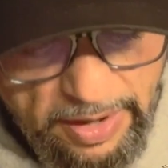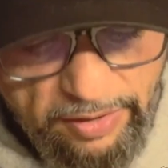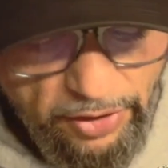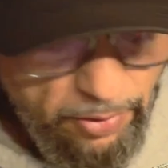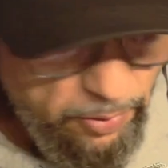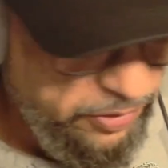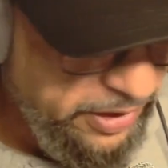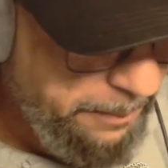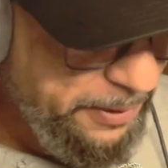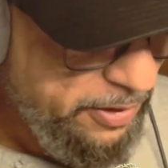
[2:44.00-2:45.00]
So
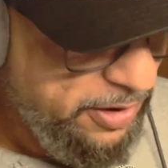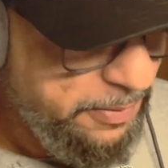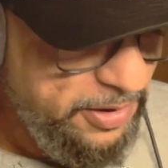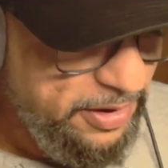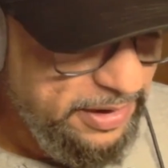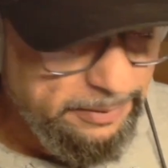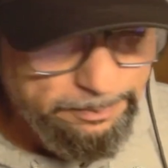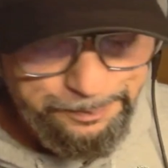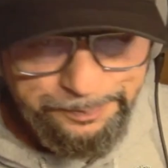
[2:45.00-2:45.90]
the Uphill Community